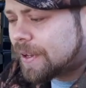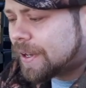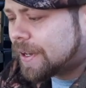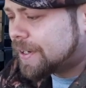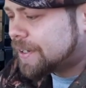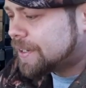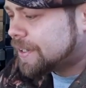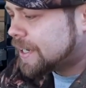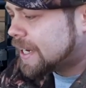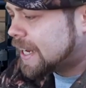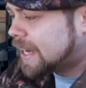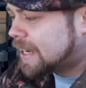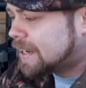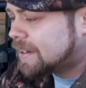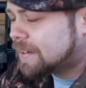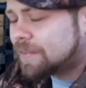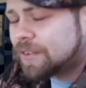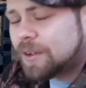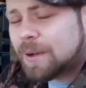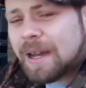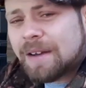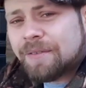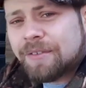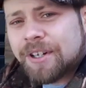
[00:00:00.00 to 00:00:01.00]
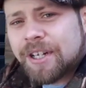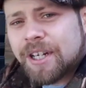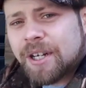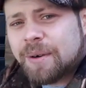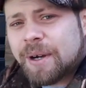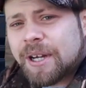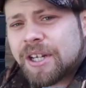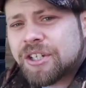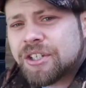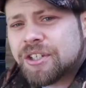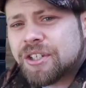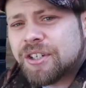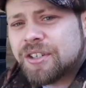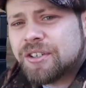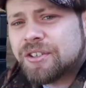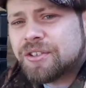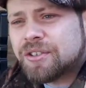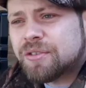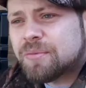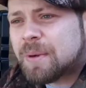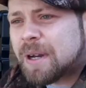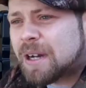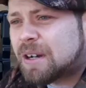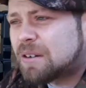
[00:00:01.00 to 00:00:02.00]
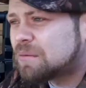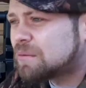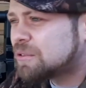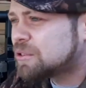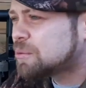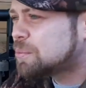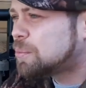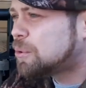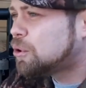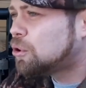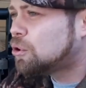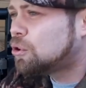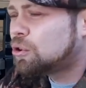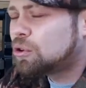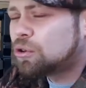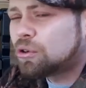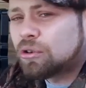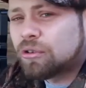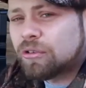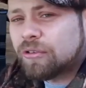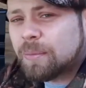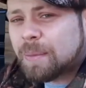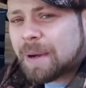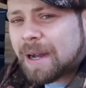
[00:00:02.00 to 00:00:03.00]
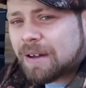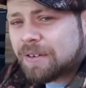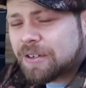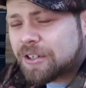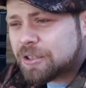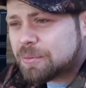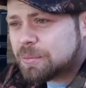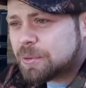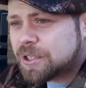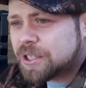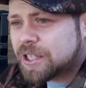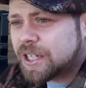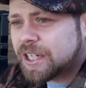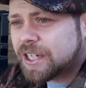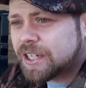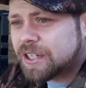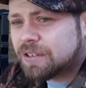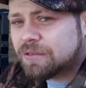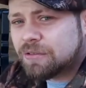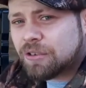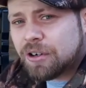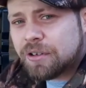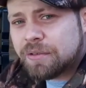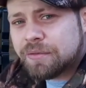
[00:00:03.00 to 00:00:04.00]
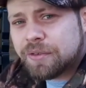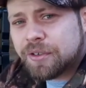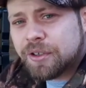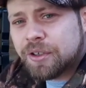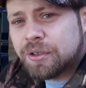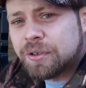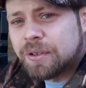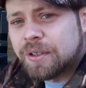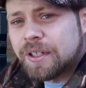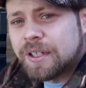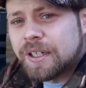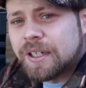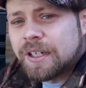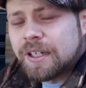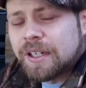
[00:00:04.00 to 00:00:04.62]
And yeah, if you have any questions about the sport or about this particular rifle,